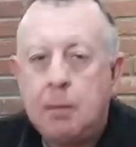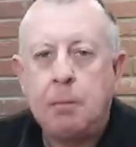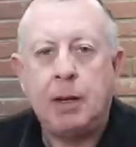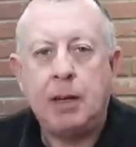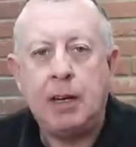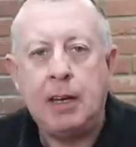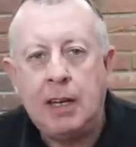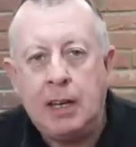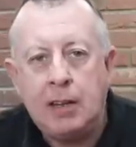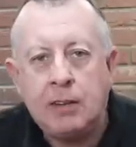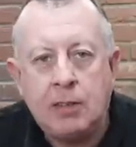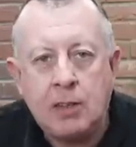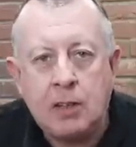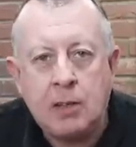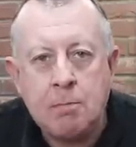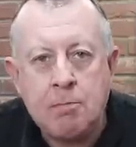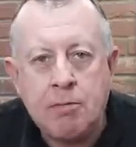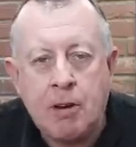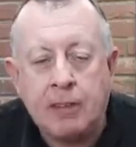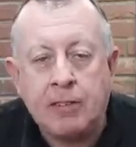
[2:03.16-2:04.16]
But it needs a
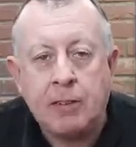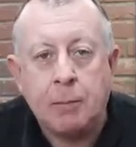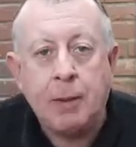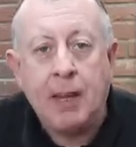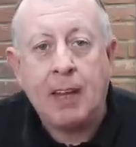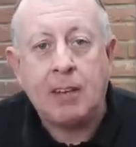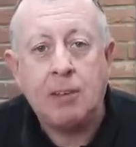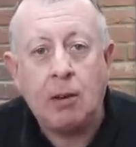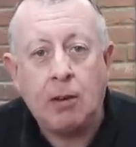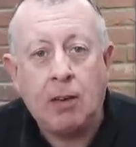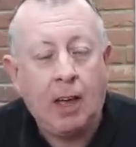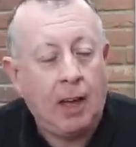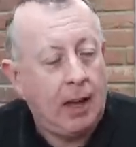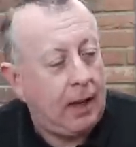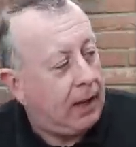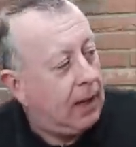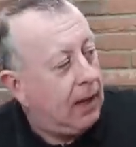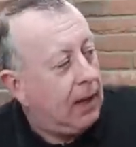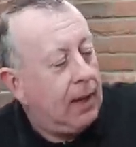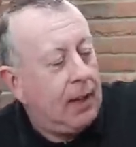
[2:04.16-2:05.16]
compressor, but that's
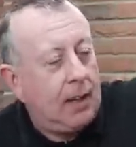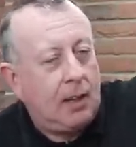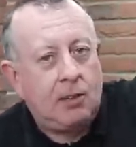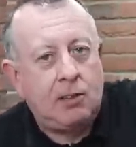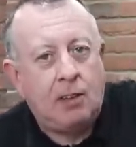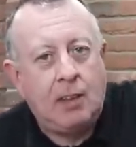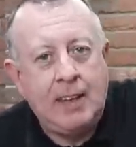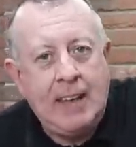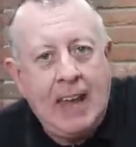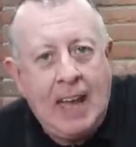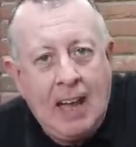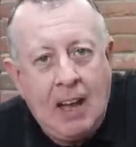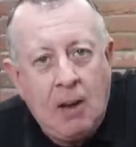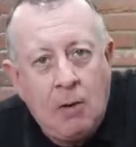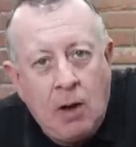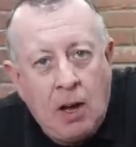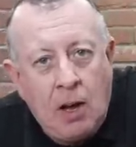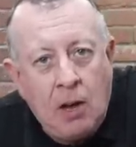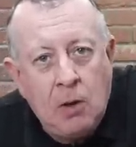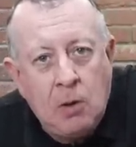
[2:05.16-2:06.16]
okay because I
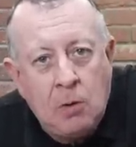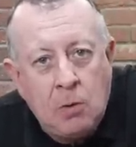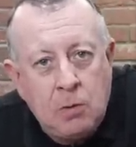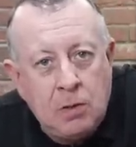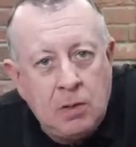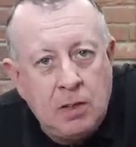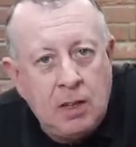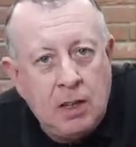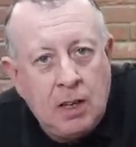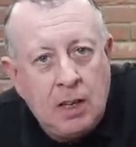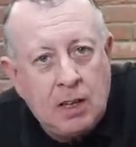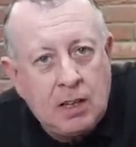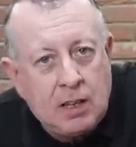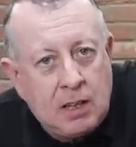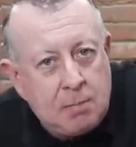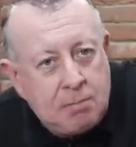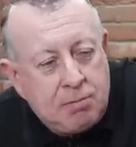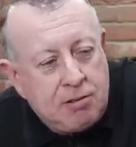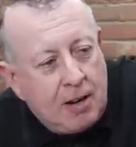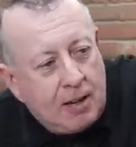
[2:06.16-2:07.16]
now own a
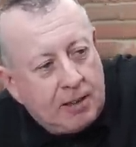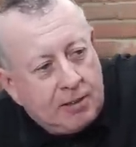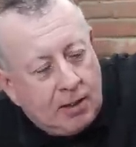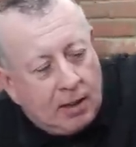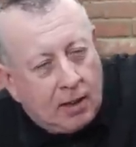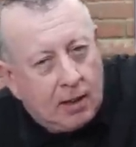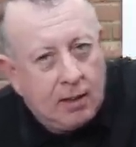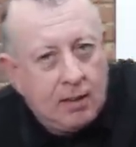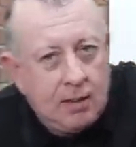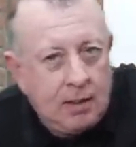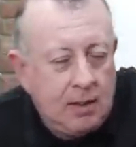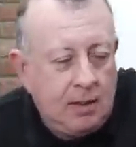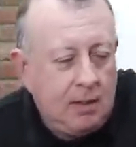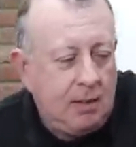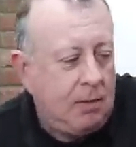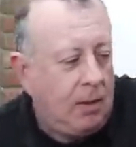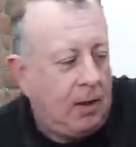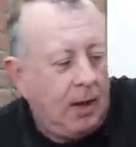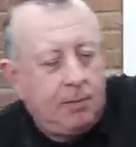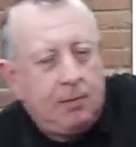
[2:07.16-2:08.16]
compressor.
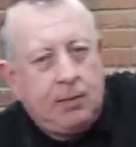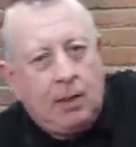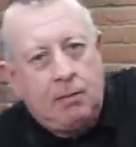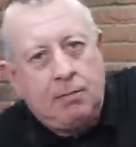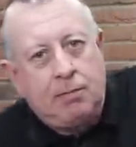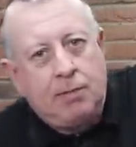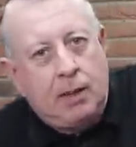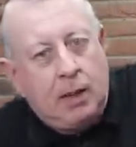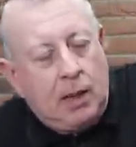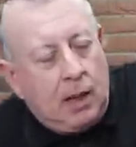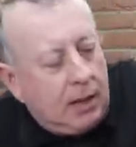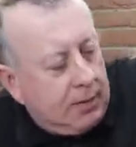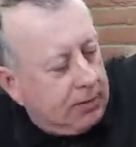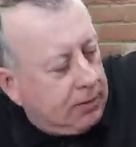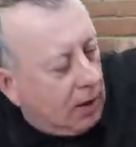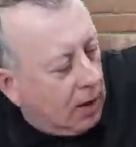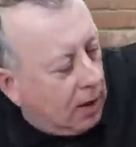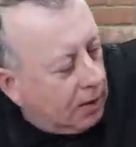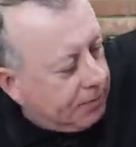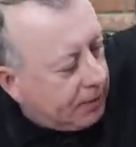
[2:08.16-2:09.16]
Well, I have done for the last
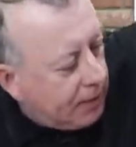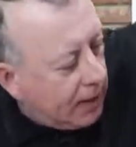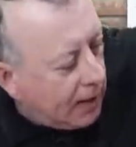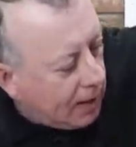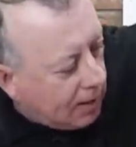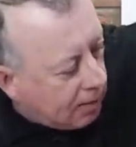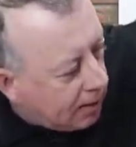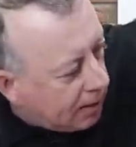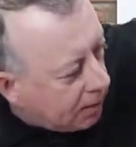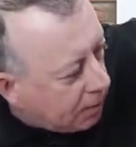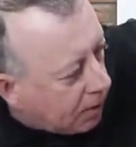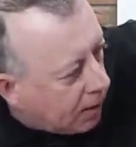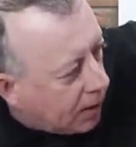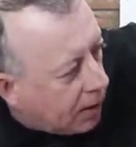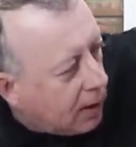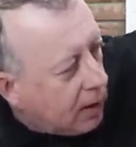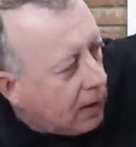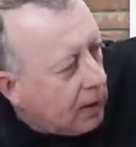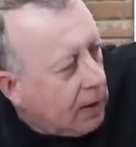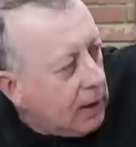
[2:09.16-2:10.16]
half an hour anyway.
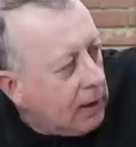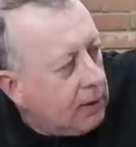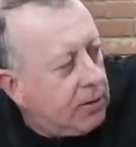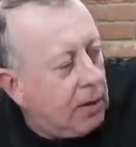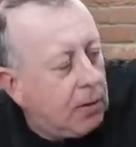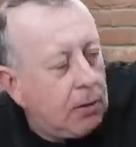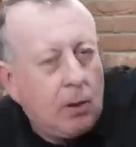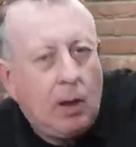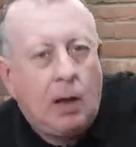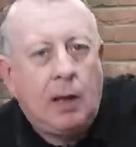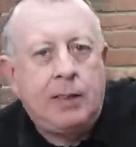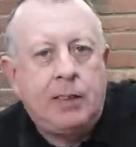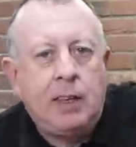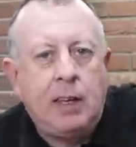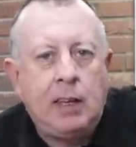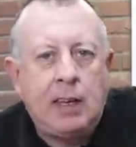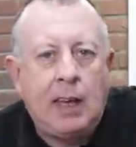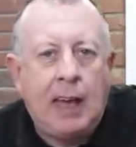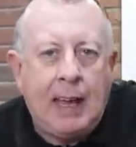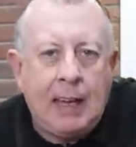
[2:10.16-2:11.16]
So I
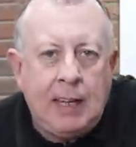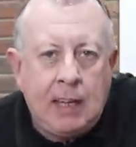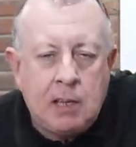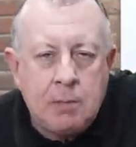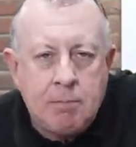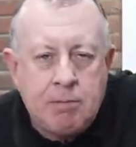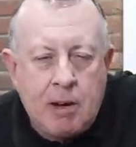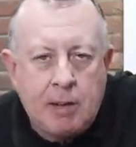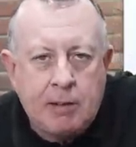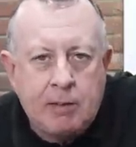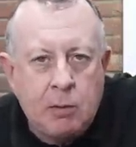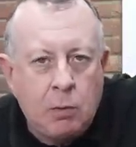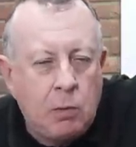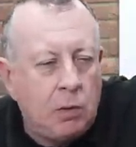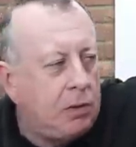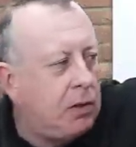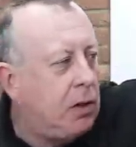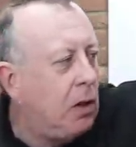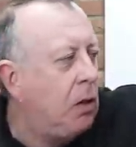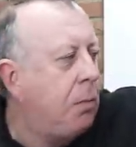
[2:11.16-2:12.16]
think any compressor
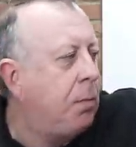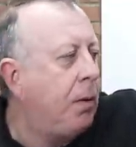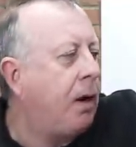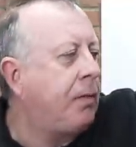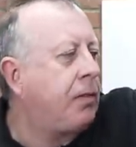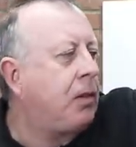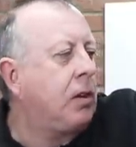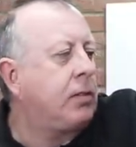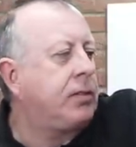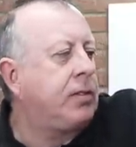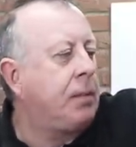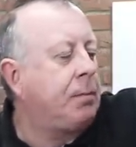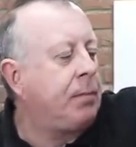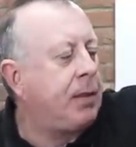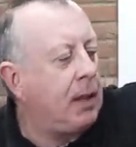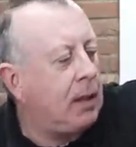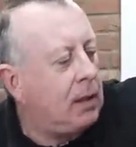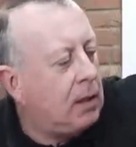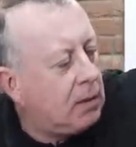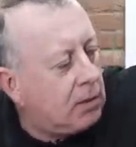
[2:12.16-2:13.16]
will do, but I've got
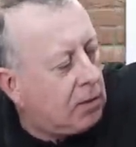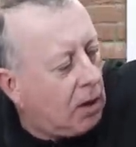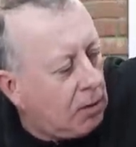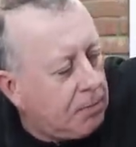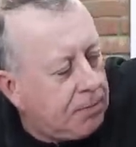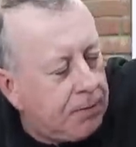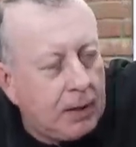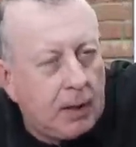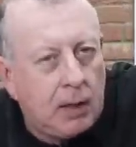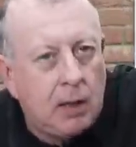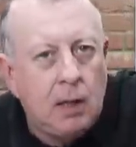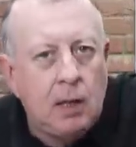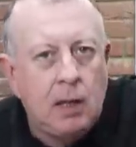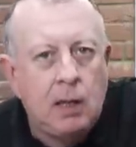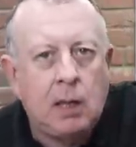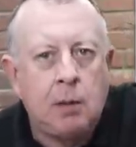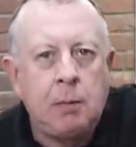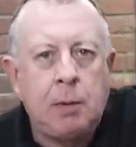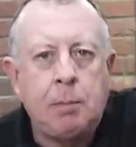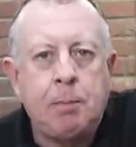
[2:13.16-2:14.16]
something that's hopefully
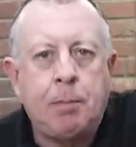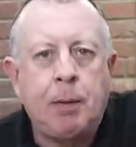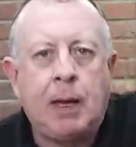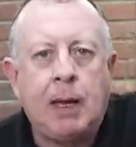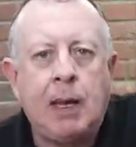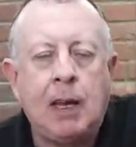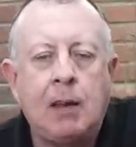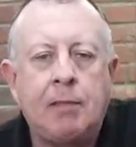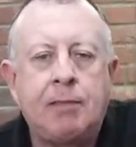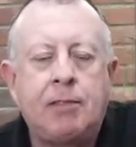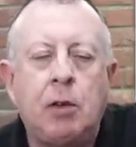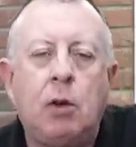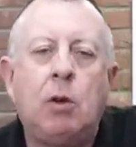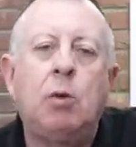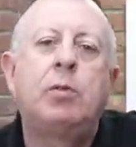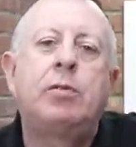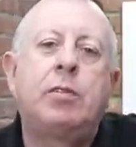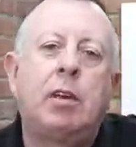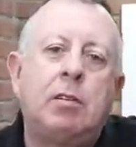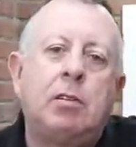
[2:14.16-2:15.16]
going to be big enough to
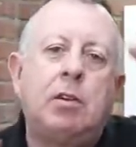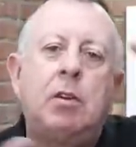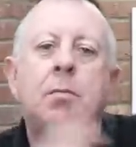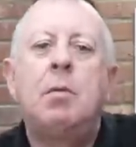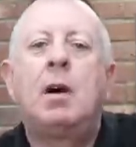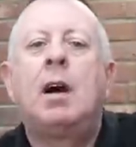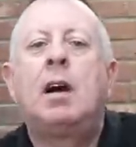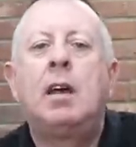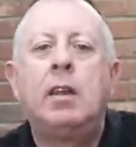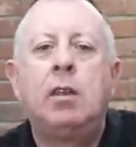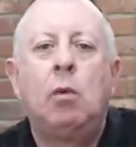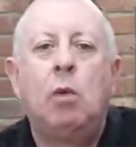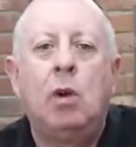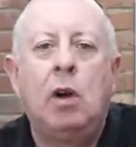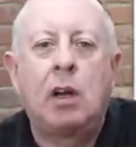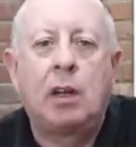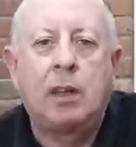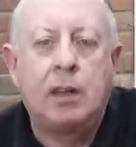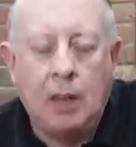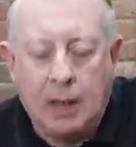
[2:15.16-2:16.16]
also do my other
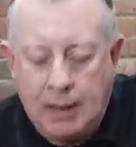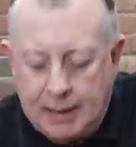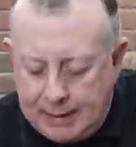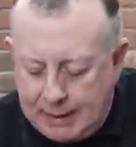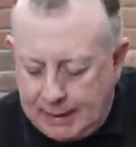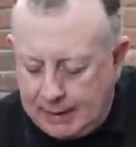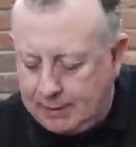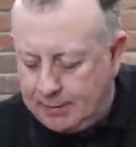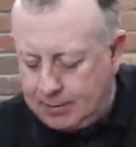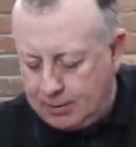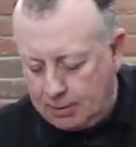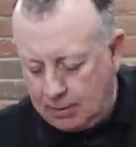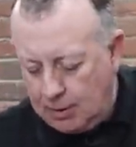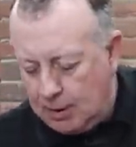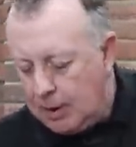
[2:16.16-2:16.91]
work that I need to.